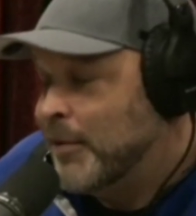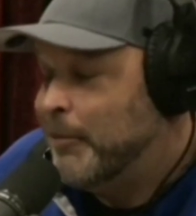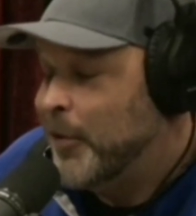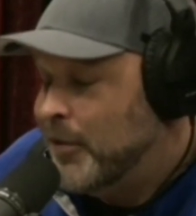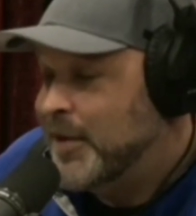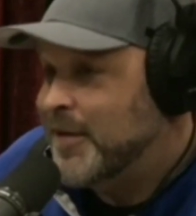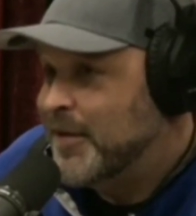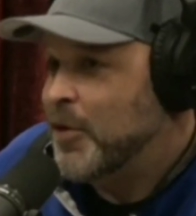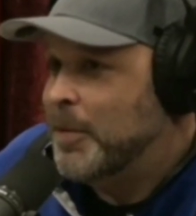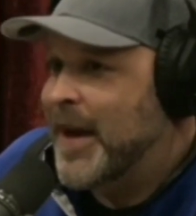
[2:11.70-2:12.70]
Pro did
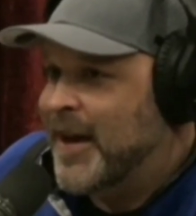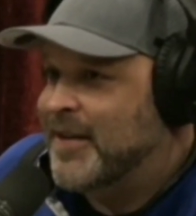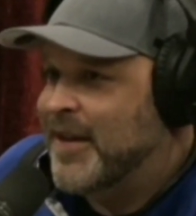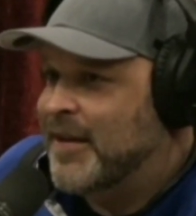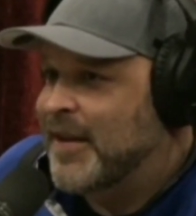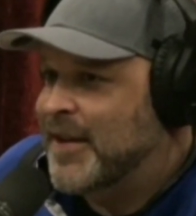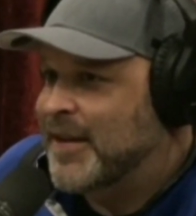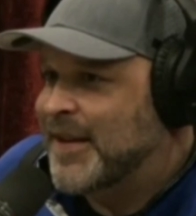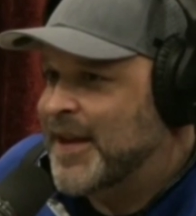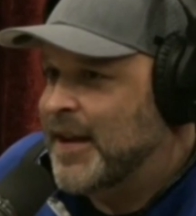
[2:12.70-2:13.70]
so bad that I
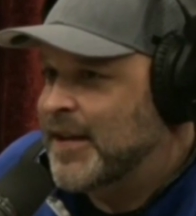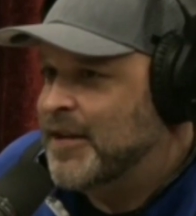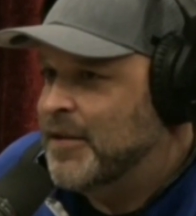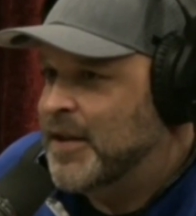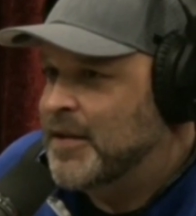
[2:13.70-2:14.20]
think they kind of killed it.